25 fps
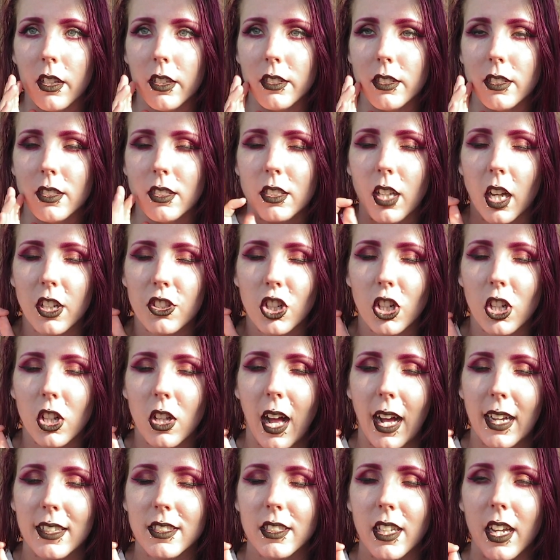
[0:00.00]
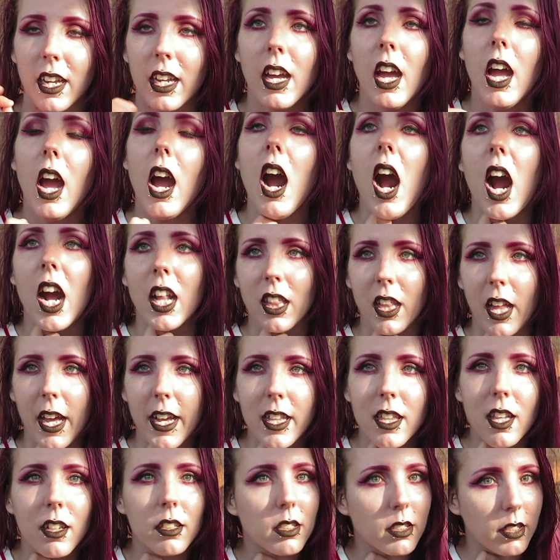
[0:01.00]
such a classic. I
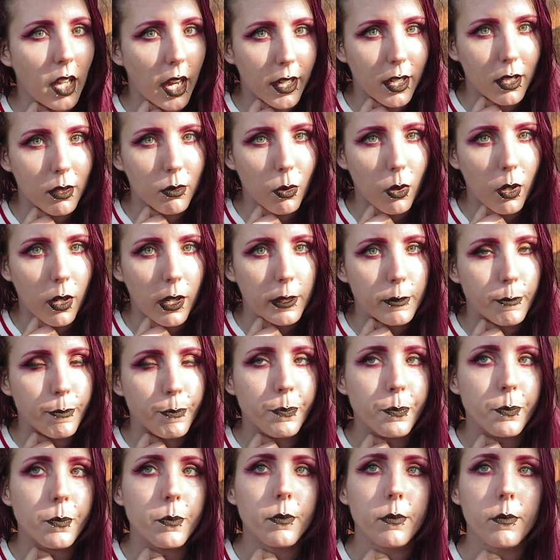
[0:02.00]
like the second one.